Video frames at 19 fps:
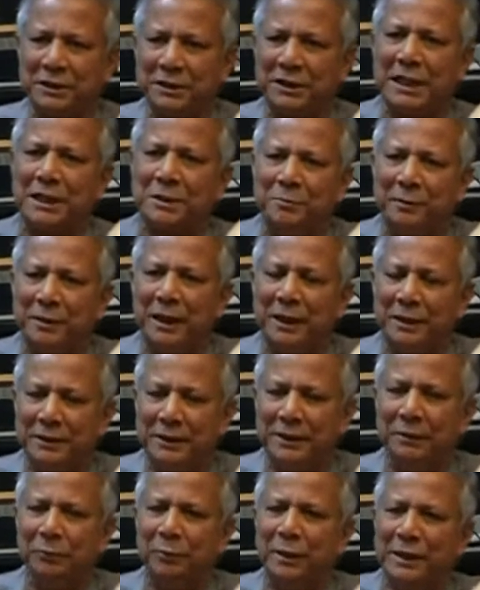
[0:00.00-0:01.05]
is
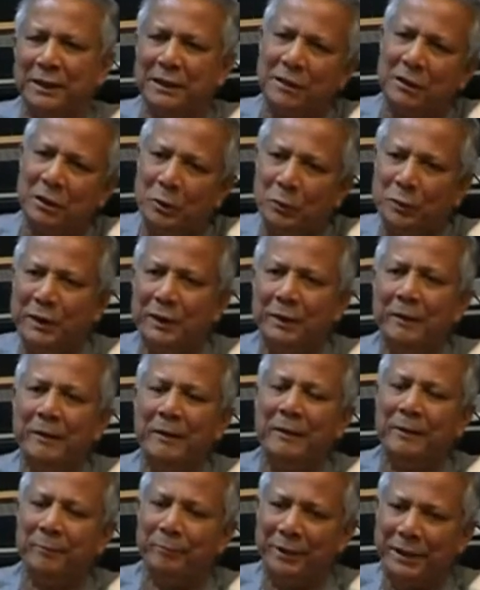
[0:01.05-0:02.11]
expediting. We are including
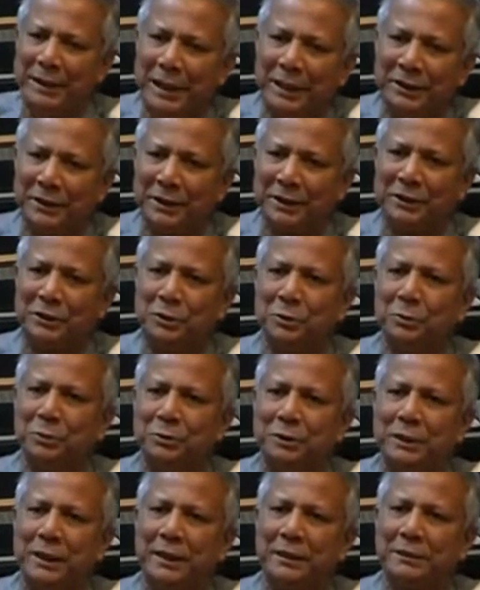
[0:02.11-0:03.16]
many other
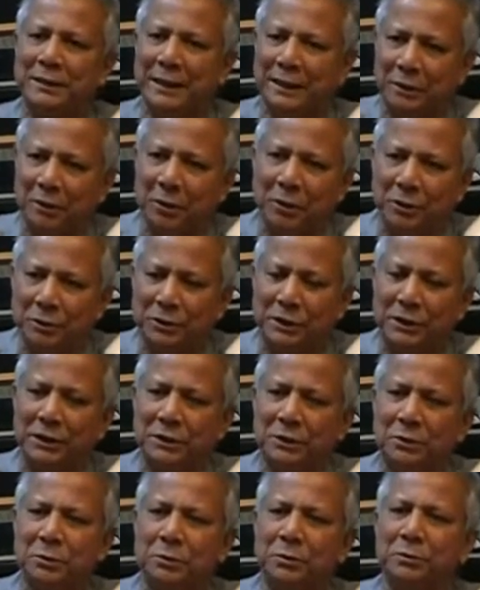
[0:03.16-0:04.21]
issues like technology
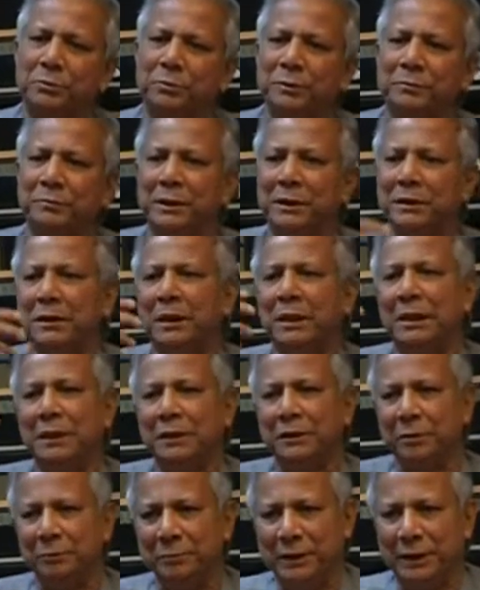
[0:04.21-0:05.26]
issues. We bring
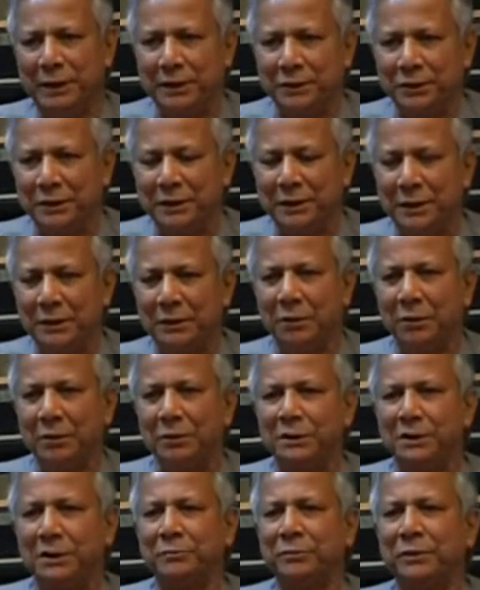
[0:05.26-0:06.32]
communication
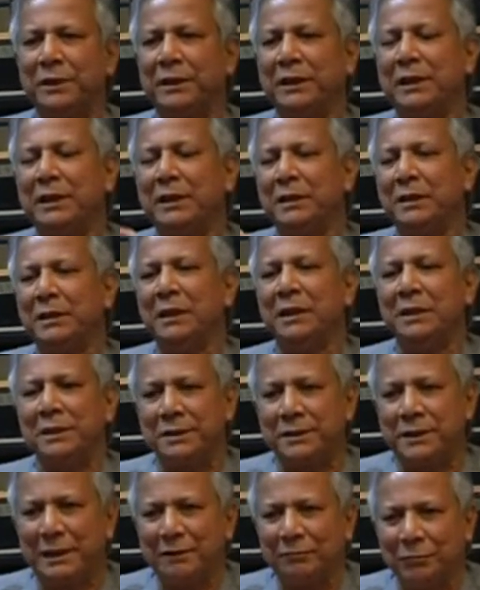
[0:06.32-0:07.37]
technology. We created a
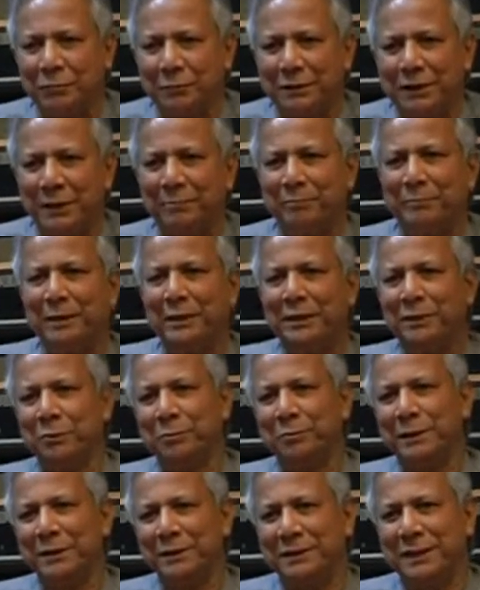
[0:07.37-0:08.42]
cell phone company to
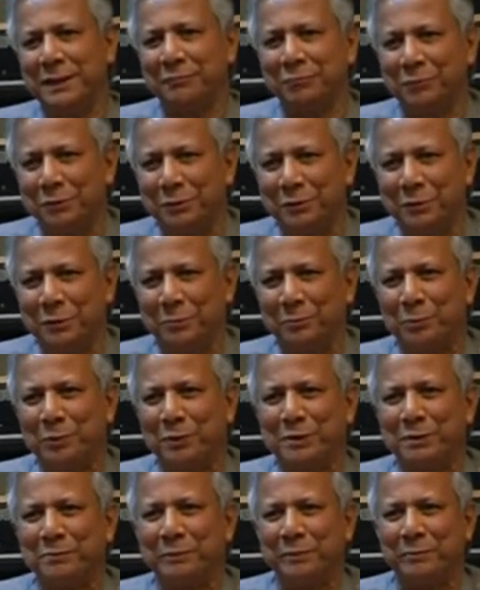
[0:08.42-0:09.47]
bring cell phone to the
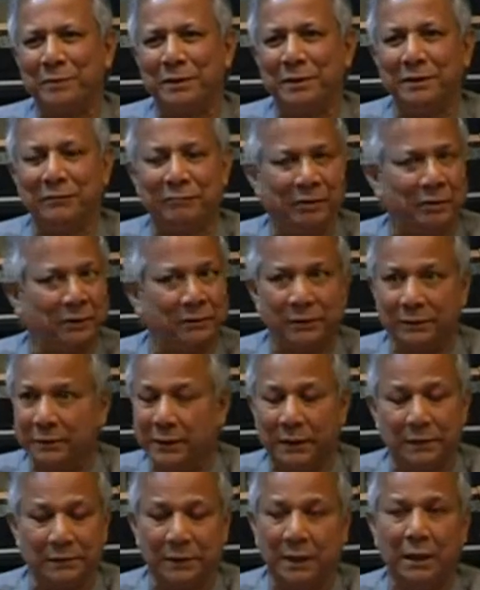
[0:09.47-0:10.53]
poorest people in the villages.
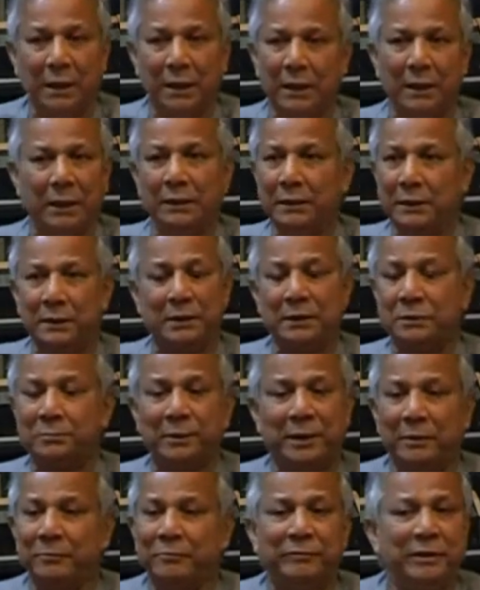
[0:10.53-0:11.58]
Yes. And it has
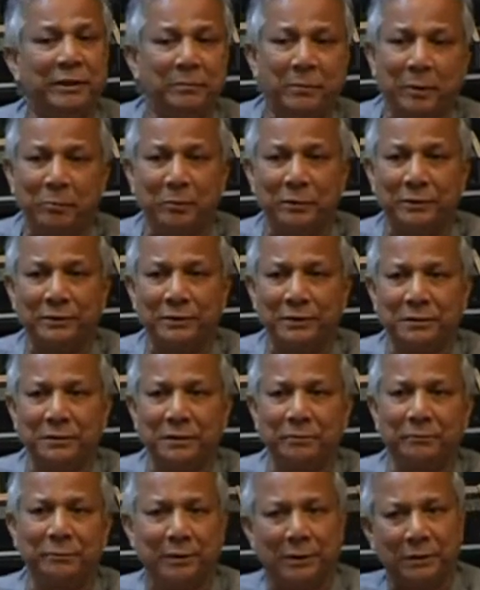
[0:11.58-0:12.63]
become a very popular system
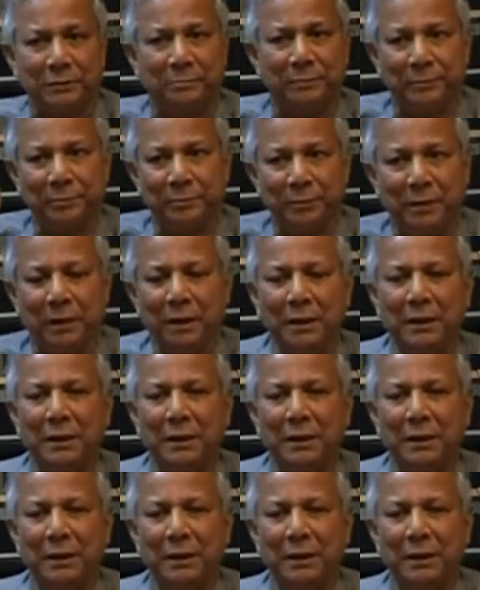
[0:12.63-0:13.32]
because people,